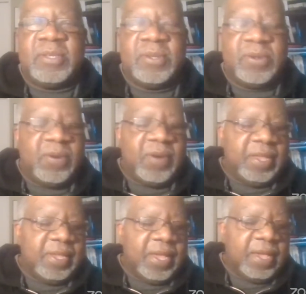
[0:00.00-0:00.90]
to
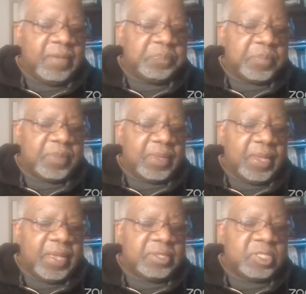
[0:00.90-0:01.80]
create
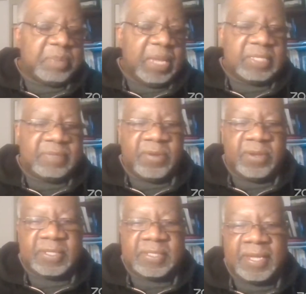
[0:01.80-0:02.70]
space
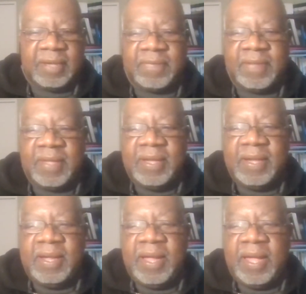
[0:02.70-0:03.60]
for yourself.
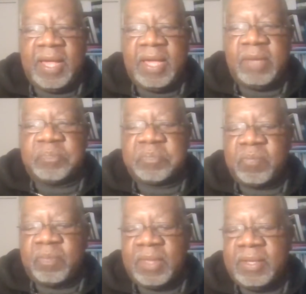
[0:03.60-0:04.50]
Um,
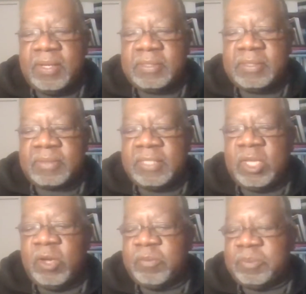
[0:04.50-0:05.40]

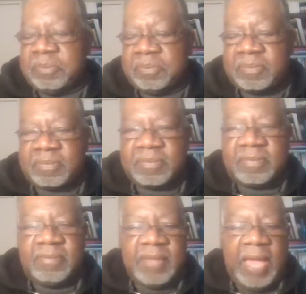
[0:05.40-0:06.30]
so
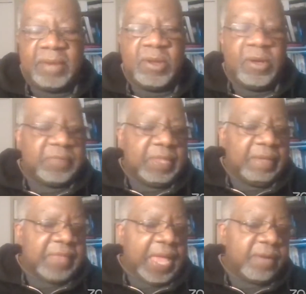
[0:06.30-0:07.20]
I don't know
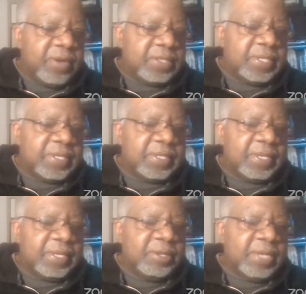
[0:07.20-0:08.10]
if that question,
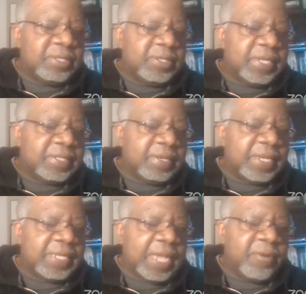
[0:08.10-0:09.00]
as you said,
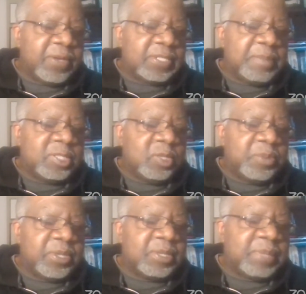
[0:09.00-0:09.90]
sometimes that question makes you
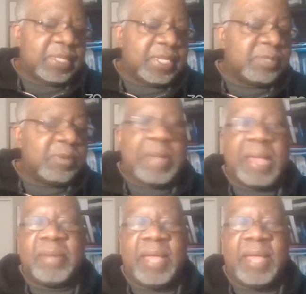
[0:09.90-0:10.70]
bristle, but this one might